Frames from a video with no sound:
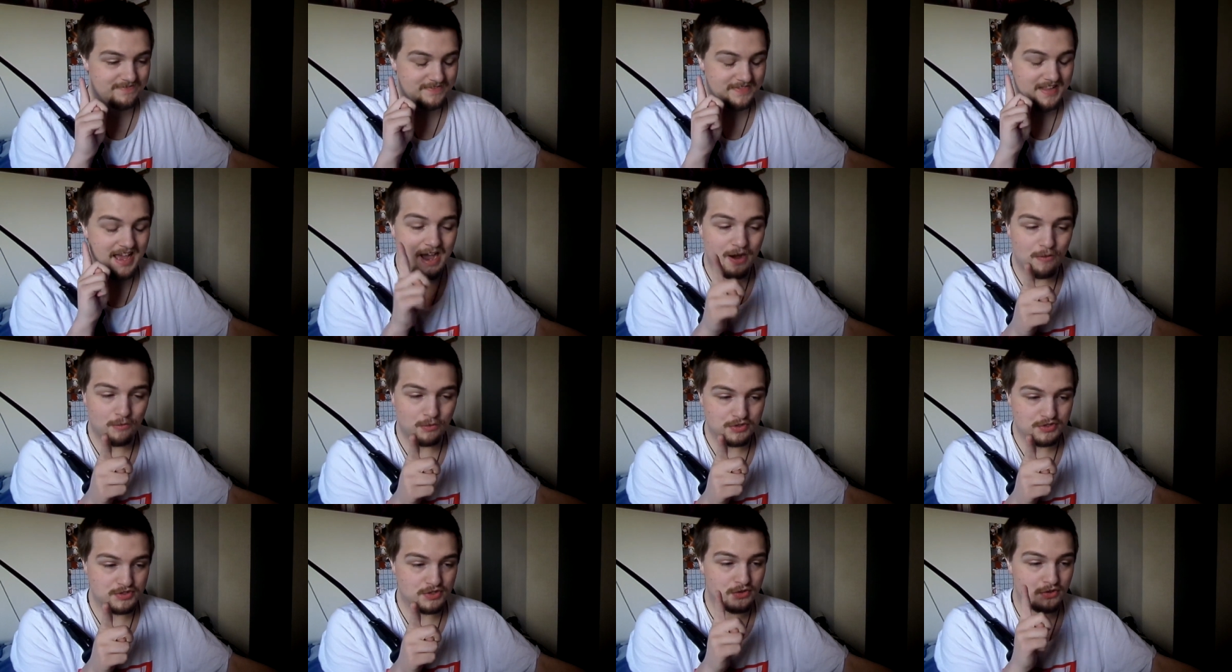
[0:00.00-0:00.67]
That
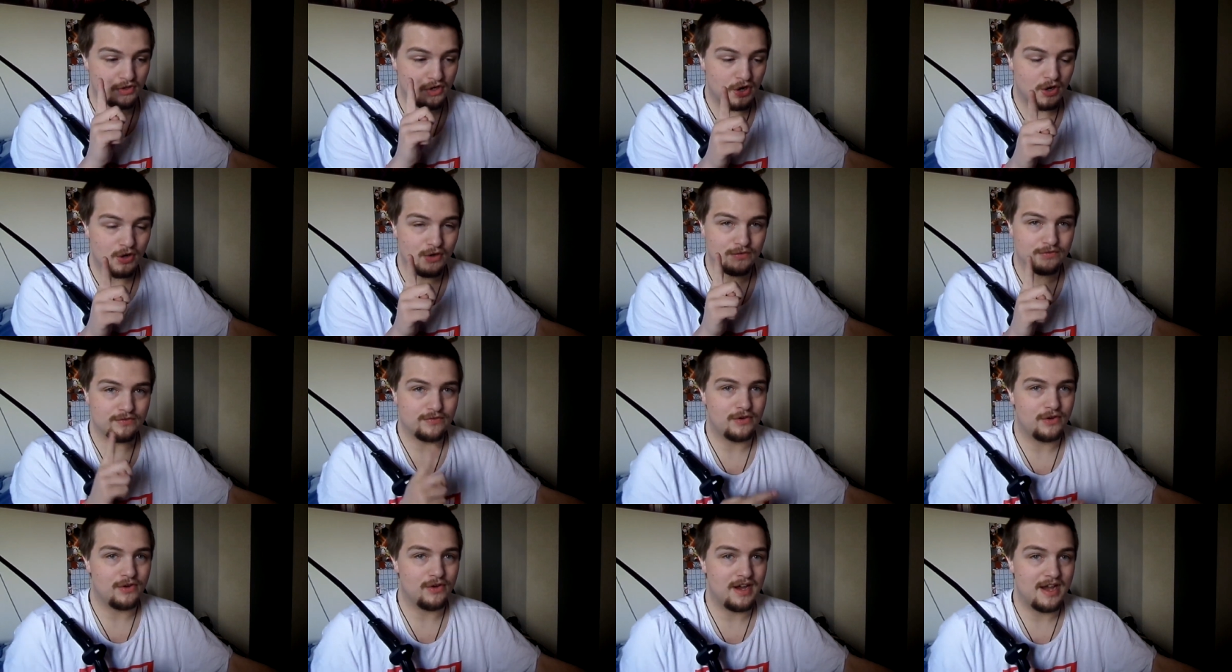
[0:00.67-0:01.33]
was uncalled
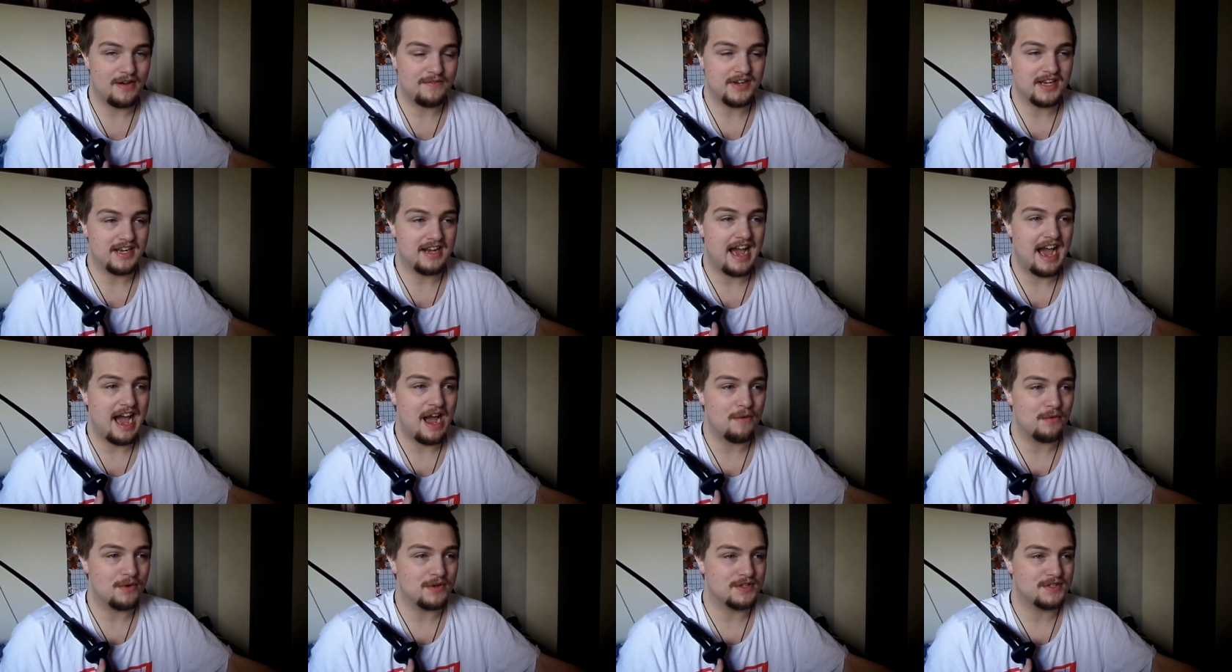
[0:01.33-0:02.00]
for. I mean,
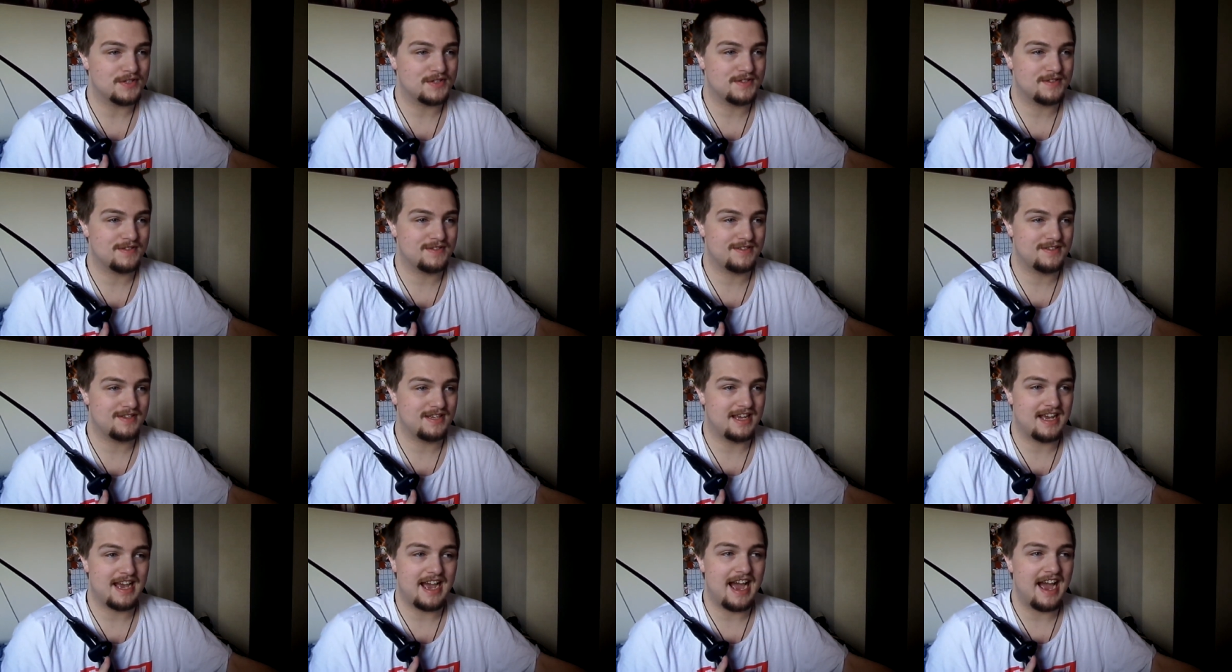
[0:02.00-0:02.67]
I was...
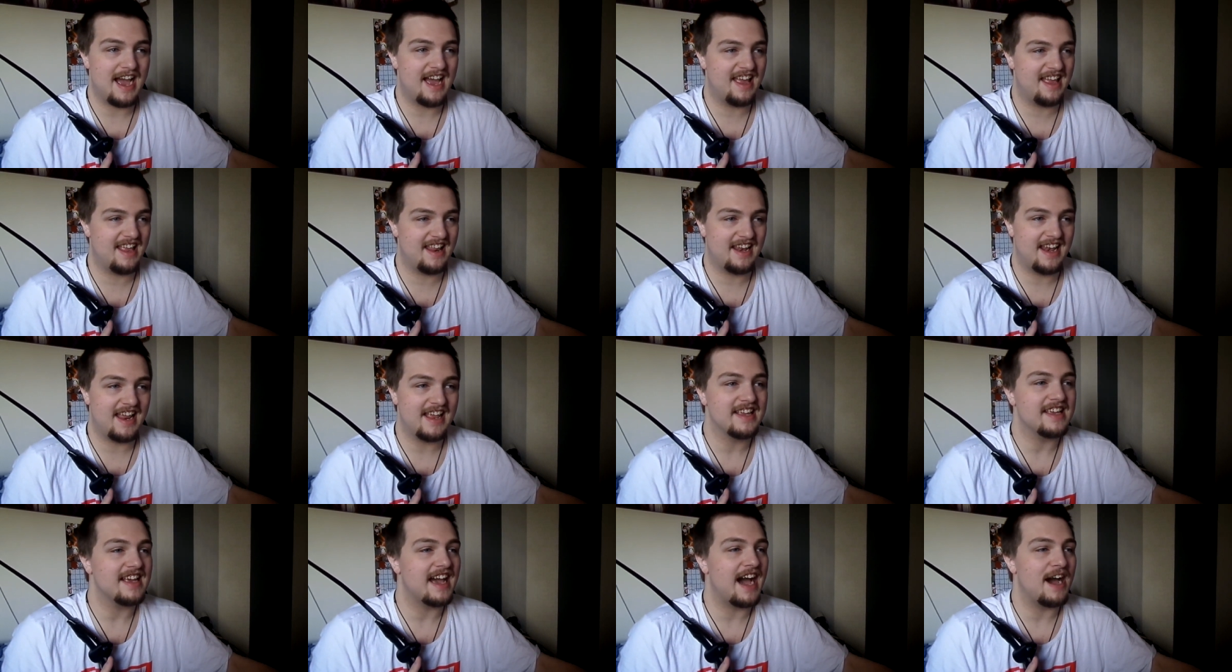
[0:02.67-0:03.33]
I,
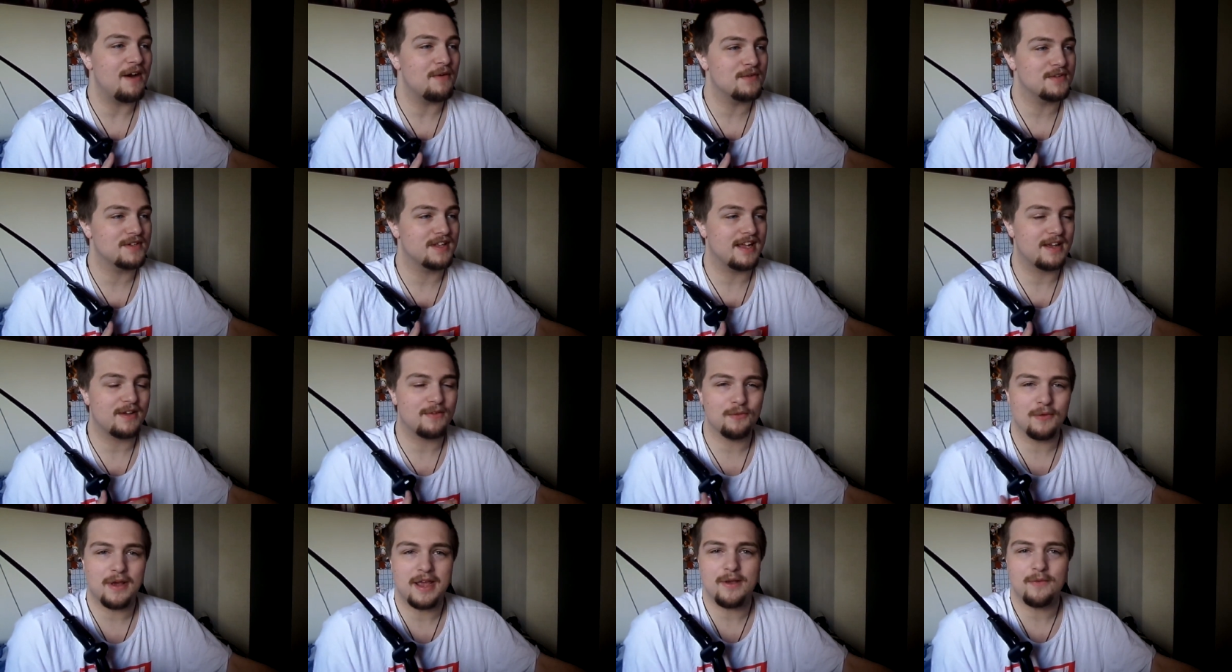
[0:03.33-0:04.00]
Like, I was like,
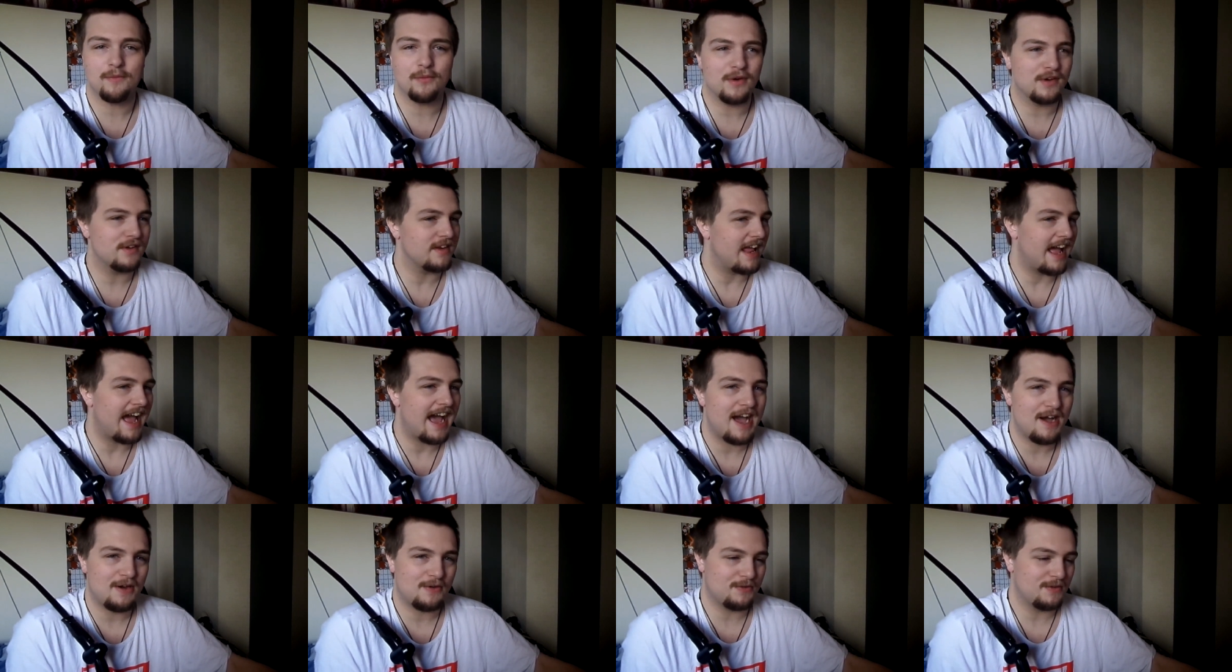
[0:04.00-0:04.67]
wait, what?
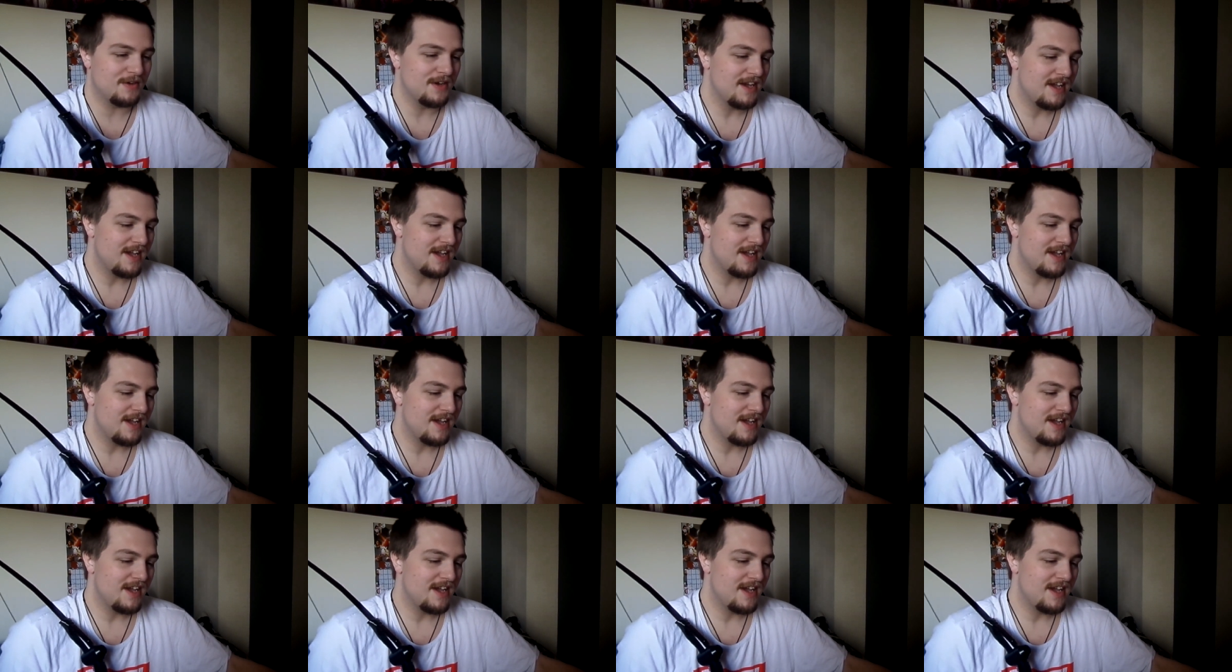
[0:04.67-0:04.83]
How?